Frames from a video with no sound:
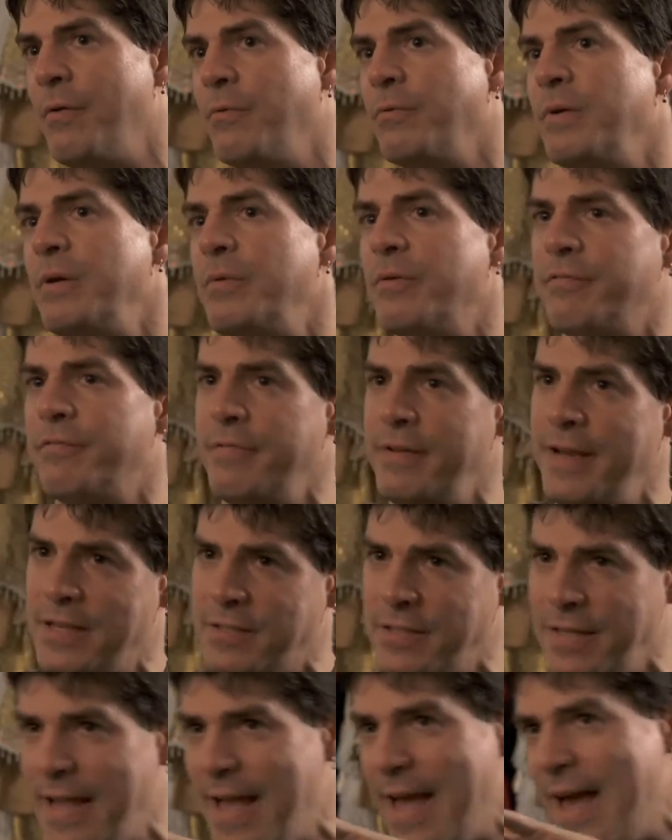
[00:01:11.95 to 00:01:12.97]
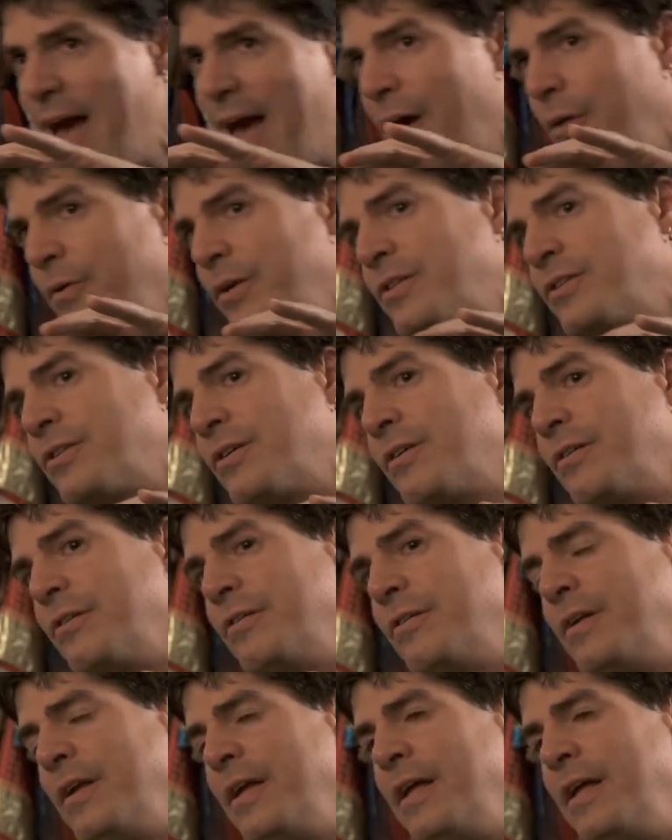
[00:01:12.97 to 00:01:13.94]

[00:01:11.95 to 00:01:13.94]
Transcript: we were finessing how to turn,